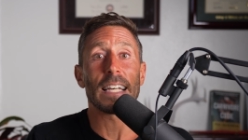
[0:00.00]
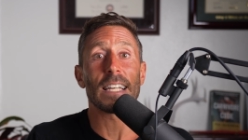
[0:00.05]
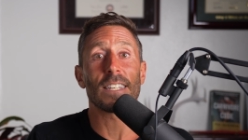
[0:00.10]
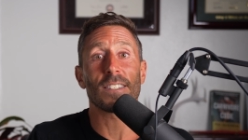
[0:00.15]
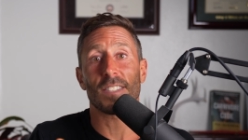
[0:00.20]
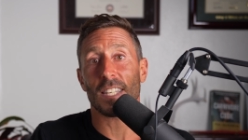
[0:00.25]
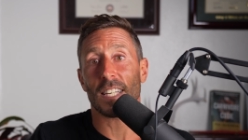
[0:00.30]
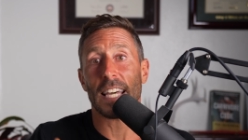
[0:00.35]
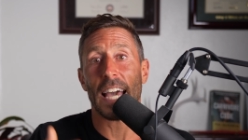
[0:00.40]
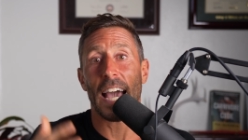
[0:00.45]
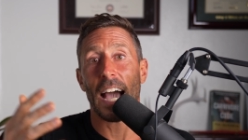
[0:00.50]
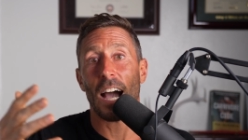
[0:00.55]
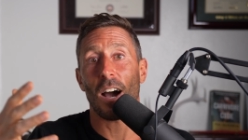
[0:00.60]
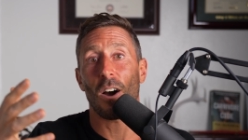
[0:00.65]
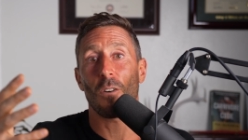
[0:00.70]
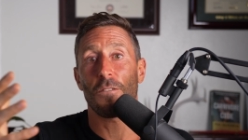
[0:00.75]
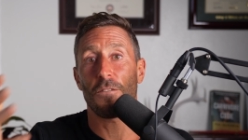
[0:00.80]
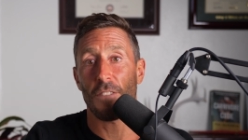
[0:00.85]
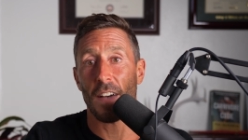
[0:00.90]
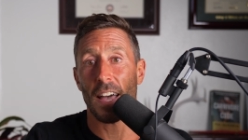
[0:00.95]
Is the
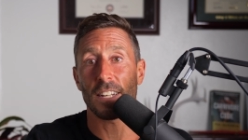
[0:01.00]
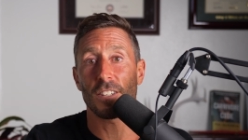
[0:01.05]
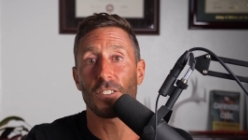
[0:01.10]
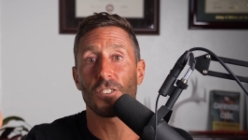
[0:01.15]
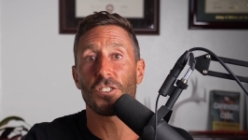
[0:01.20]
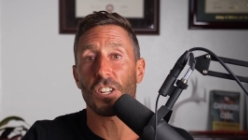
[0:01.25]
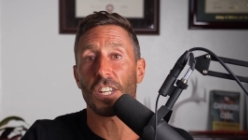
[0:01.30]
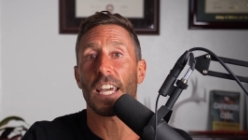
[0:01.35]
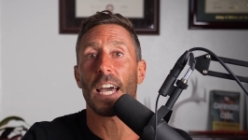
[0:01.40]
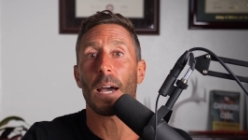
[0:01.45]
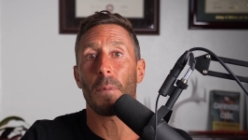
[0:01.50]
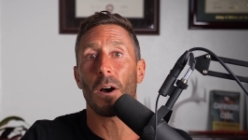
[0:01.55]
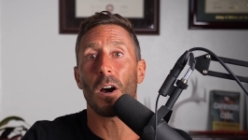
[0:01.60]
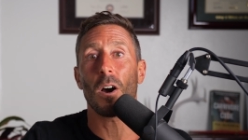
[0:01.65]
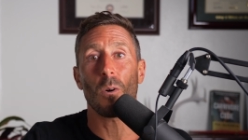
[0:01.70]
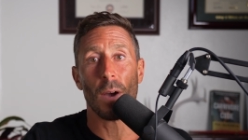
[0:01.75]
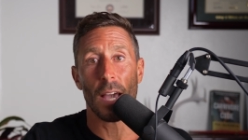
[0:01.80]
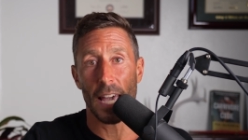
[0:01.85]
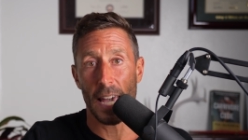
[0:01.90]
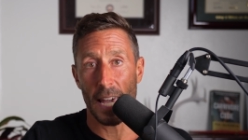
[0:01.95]
cow fed
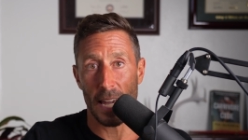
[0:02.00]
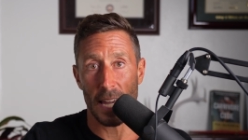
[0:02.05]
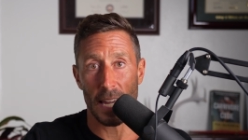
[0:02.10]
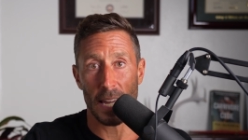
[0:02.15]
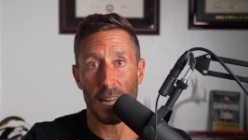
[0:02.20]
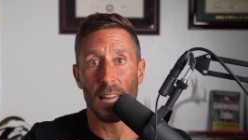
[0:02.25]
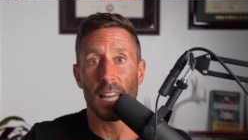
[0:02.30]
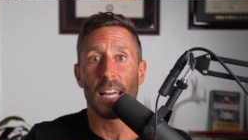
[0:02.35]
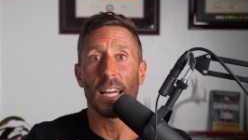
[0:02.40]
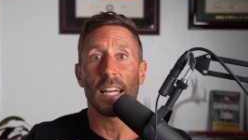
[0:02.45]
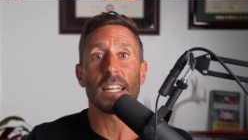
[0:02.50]
GMO hay?